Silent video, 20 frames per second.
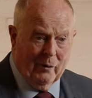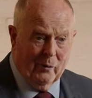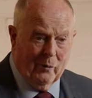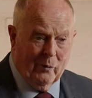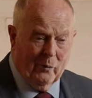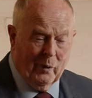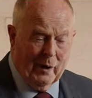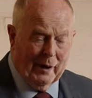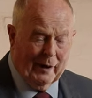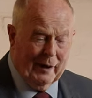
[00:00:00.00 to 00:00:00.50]

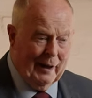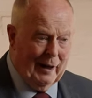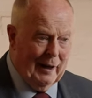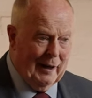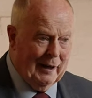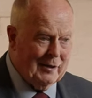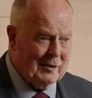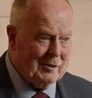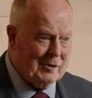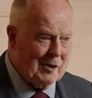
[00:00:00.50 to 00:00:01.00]
When
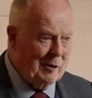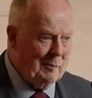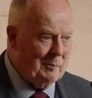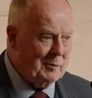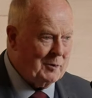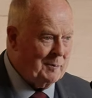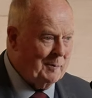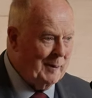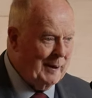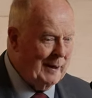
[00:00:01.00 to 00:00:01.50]
I stopped
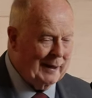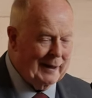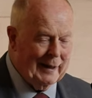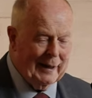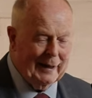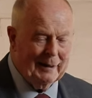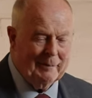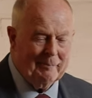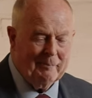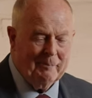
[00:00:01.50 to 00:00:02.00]

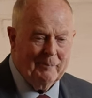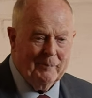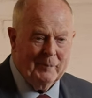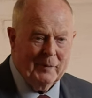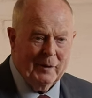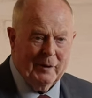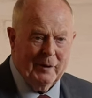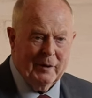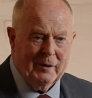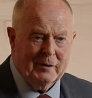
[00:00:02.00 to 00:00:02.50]
speaking,
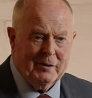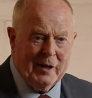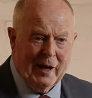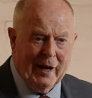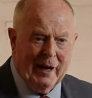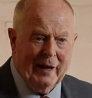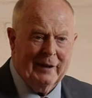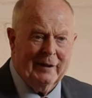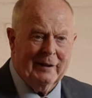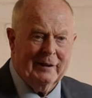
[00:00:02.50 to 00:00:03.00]

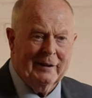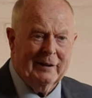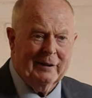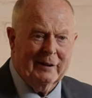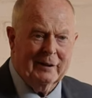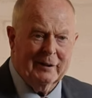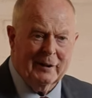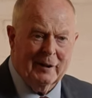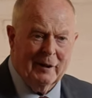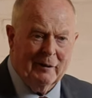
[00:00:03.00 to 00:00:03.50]
10
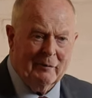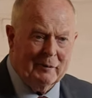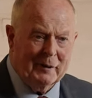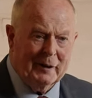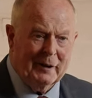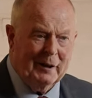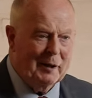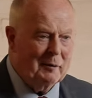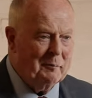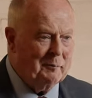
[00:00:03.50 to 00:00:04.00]

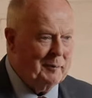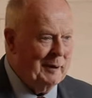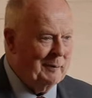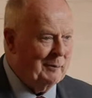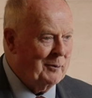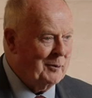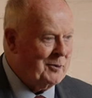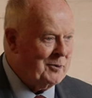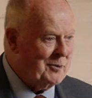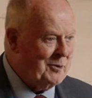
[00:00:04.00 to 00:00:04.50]
lovely young
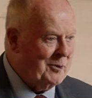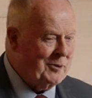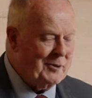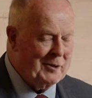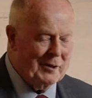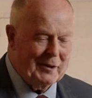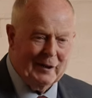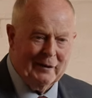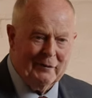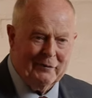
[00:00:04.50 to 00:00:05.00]
people stood
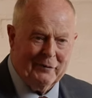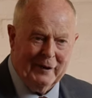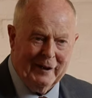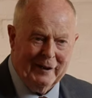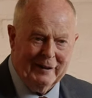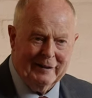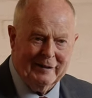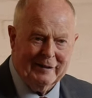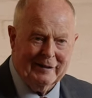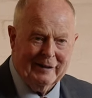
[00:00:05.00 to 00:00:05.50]
to their
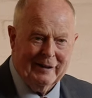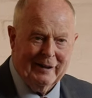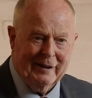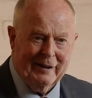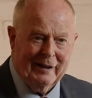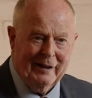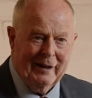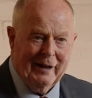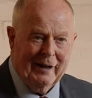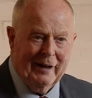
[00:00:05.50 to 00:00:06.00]
feet.
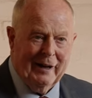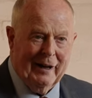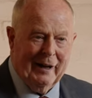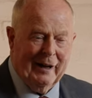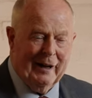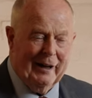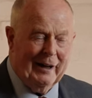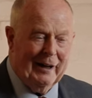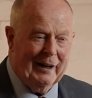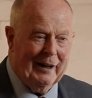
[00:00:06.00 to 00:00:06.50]

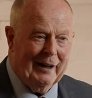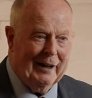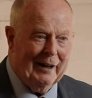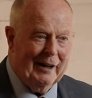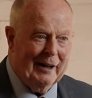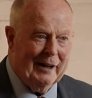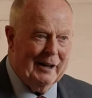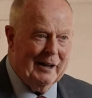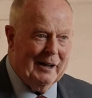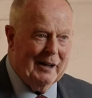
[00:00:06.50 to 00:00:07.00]
Very,
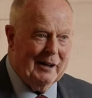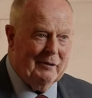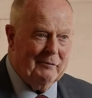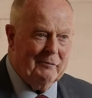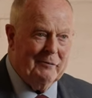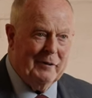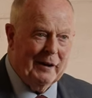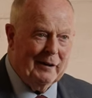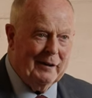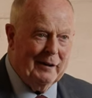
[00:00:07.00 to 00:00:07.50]

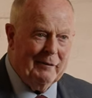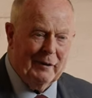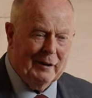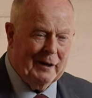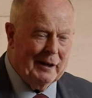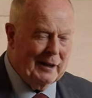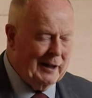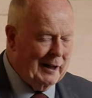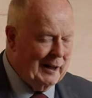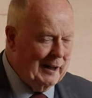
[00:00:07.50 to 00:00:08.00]

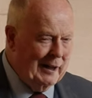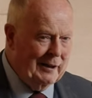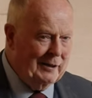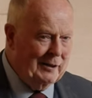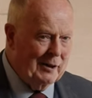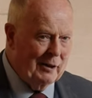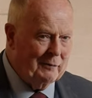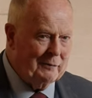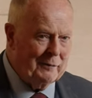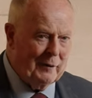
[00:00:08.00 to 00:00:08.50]
very keen
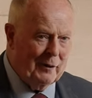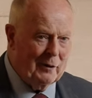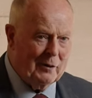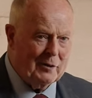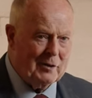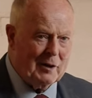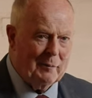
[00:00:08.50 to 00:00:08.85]
young folks.